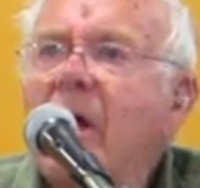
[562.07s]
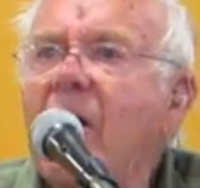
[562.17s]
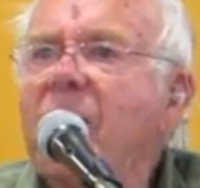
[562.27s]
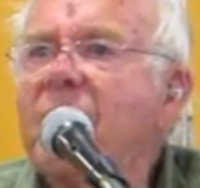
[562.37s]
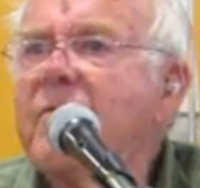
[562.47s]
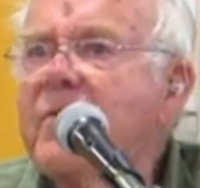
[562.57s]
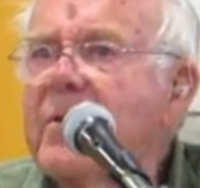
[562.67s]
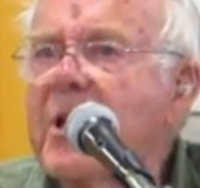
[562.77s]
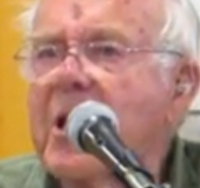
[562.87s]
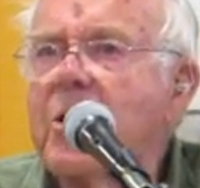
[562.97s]

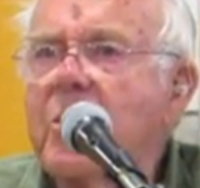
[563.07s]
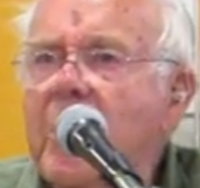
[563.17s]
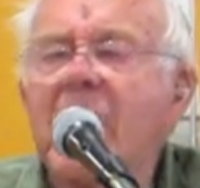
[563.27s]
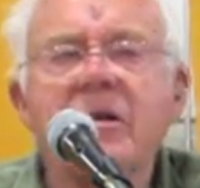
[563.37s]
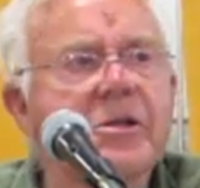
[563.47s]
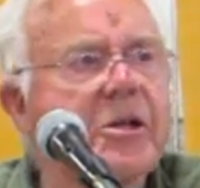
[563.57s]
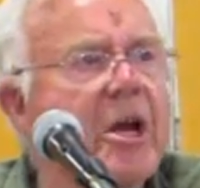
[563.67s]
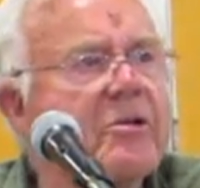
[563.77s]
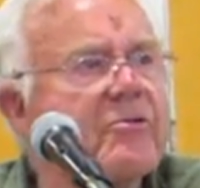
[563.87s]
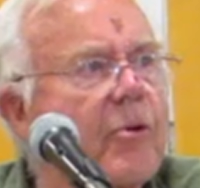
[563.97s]
of the United
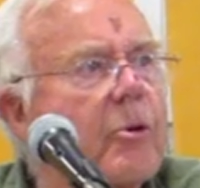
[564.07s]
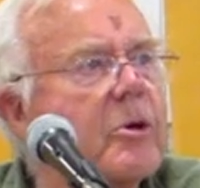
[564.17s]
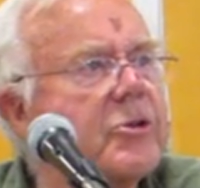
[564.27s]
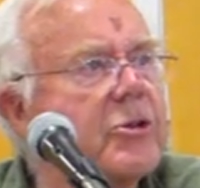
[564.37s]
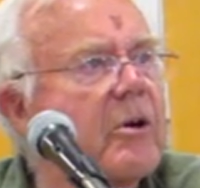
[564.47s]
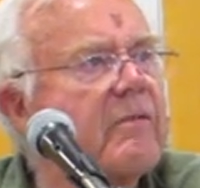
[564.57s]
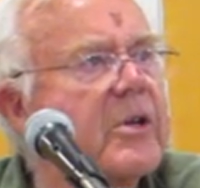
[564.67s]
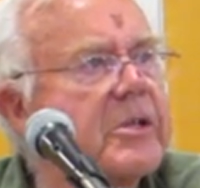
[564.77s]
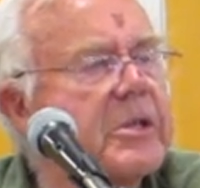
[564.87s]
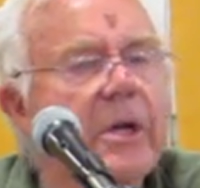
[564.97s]
States Forest
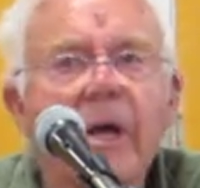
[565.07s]
Service.